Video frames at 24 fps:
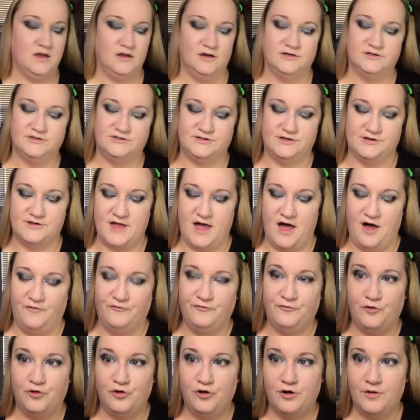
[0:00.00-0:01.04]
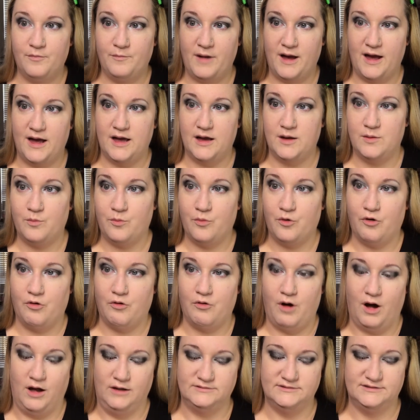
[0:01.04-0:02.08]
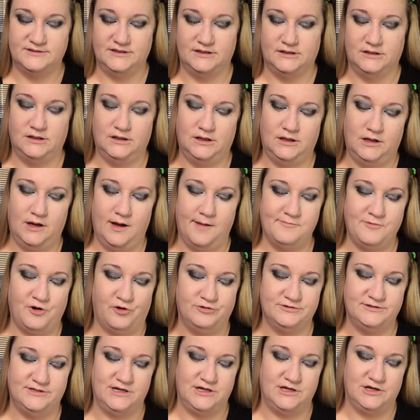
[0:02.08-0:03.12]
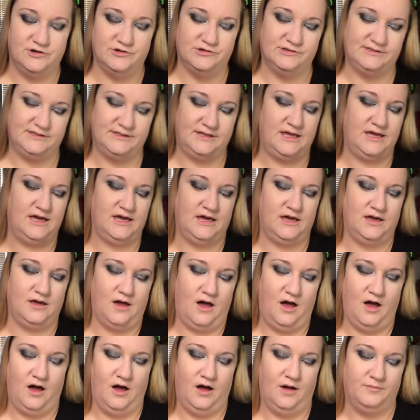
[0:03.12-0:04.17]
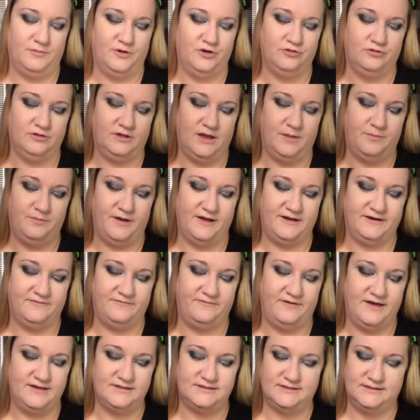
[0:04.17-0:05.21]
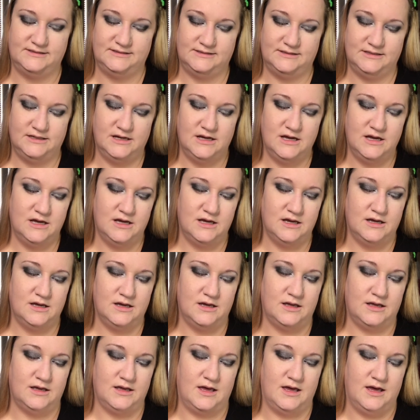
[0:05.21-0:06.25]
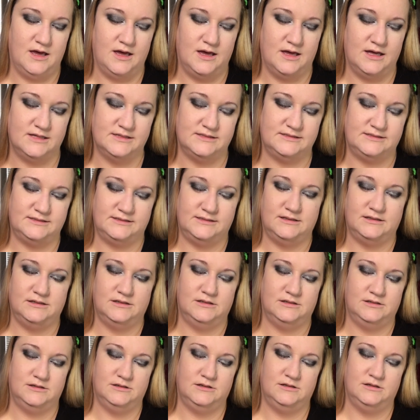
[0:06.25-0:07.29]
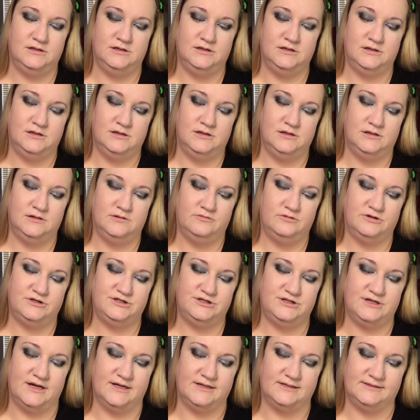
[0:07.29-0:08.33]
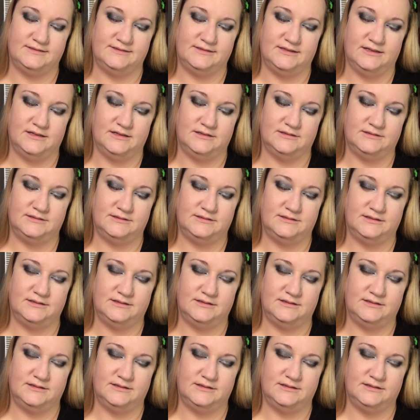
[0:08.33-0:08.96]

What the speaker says: So now for my bronzer, I'm going to use the Hoola Benefits. And what shade is this?